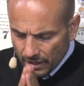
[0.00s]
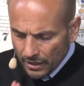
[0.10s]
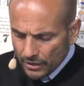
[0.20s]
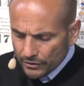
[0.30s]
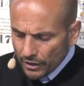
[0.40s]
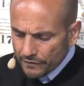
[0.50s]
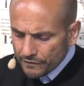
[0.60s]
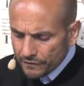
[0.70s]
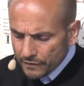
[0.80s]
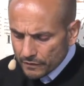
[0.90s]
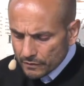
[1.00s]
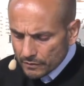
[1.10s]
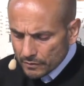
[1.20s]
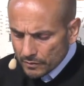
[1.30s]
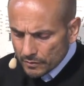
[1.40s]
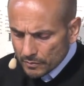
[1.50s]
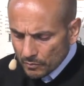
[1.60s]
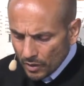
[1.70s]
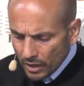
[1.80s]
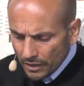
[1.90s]
And I've
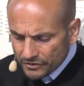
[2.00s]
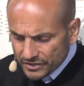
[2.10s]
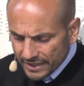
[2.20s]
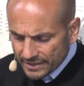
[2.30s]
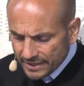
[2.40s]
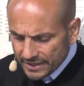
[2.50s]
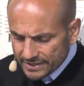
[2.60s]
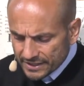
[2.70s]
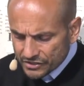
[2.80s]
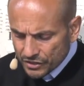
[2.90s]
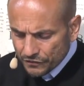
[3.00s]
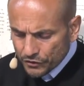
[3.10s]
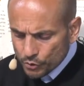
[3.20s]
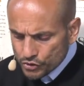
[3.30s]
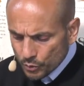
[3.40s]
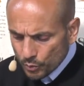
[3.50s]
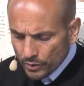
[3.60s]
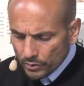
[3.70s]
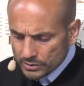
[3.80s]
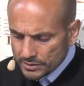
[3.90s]
said that this is the future
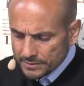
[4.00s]
world.